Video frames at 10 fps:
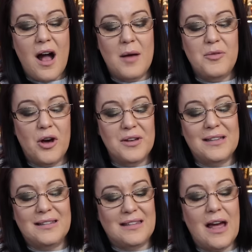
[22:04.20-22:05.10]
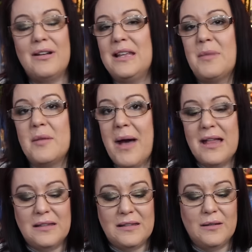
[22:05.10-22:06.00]
and um, not necessarily my
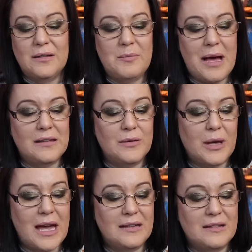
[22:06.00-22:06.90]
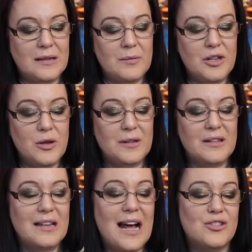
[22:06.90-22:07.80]
pencils and pencil case and use it
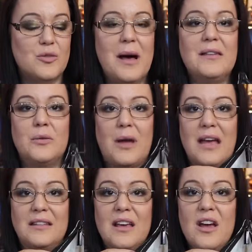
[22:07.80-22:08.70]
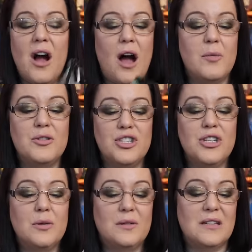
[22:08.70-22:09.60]
as an actual pencil case. I would
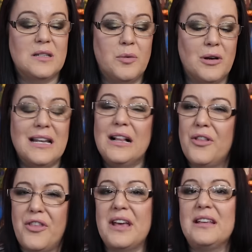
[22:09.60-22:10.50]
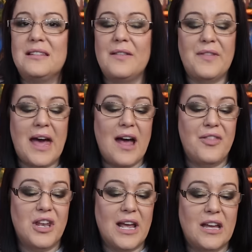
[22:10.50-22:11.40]
use it to put little things in there
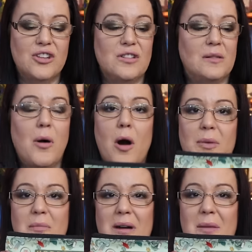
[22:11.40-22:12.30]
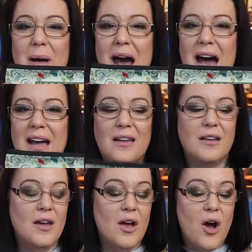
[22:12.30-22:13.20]
that I could just pop in my
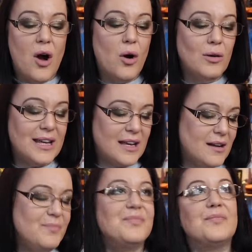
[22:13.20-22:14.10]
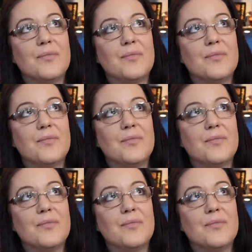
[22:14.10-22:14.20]
bag or like I'm